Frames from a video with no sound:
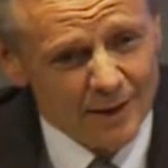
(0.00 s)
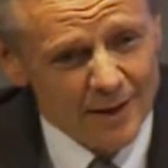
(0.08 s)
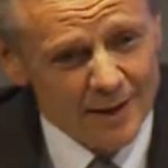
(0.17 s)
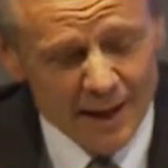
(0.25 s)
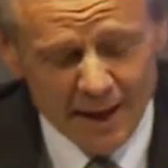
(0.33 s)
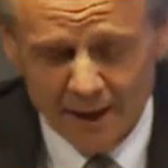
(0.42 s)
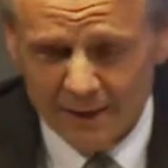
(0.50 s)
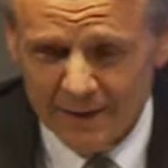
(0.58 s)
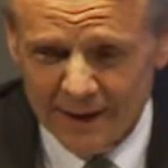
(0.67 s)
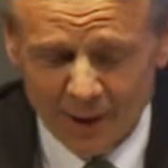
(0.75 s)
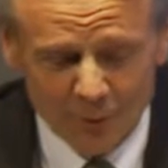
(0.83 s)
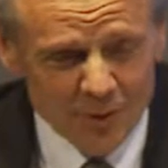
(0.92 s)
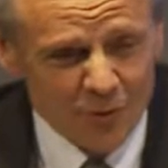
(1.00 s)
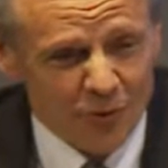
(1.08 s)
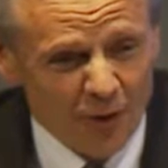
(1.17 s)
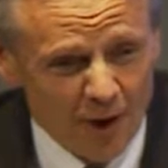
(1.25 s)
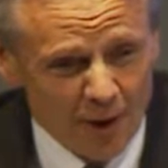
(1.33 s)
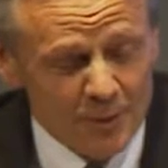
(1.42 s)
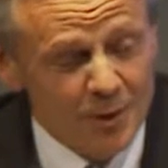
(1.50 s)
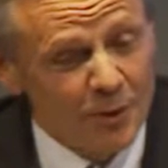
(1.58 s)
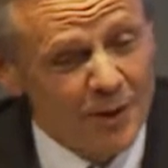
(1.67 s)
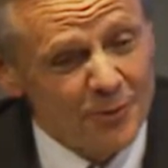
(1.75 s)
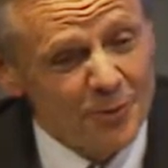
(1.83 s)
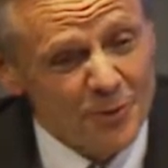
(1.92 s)
Yeah, yeah. Well, the farm. He
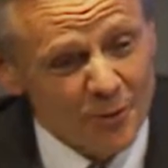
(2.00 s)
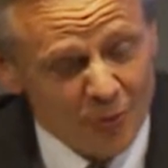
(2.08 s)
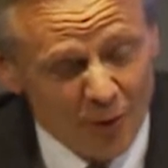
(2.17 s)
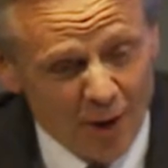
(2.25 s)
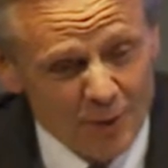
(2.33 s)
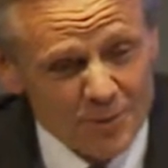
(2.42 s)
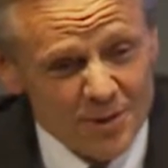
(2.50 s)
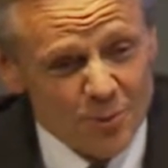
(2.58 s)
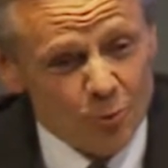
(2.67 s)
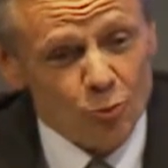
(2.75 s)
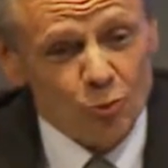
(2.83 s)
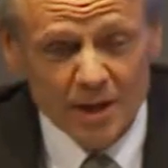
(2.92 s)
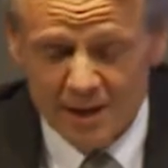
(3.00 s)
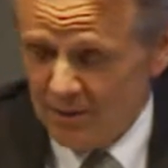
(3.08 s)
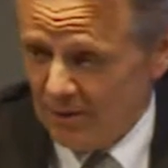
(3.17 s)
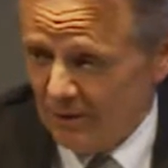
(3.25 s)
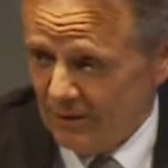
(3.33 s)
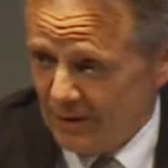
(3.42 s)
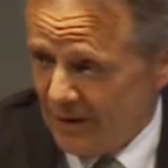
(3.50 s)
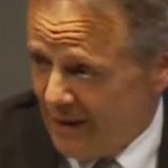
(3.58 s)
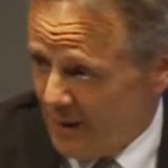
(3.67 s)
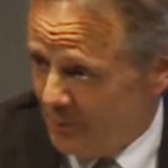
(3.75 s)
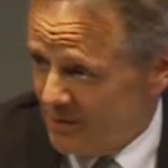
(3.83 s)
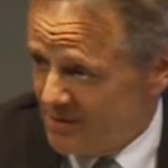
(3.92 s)
went from the farm to the real
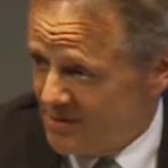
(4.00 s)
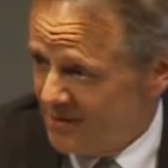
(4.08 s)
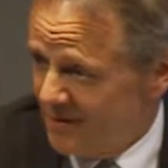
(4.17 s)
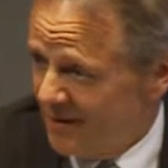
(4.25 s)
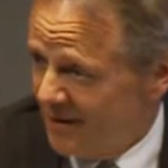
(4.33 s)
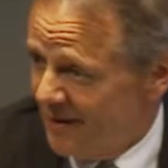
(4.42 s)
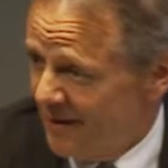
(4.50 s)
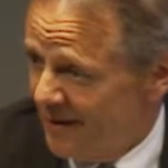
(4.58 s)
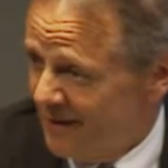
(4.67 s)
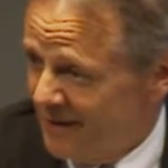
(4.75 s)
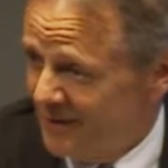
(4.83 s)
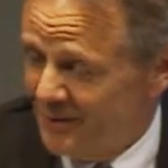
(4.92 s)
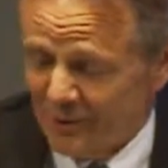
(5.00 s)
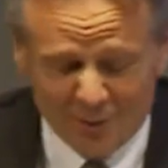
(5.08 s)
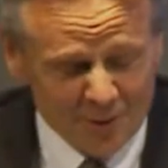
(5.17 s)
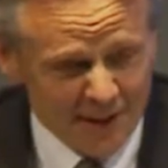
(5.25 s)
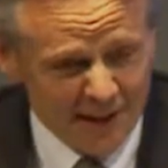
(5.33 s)
campus in Northern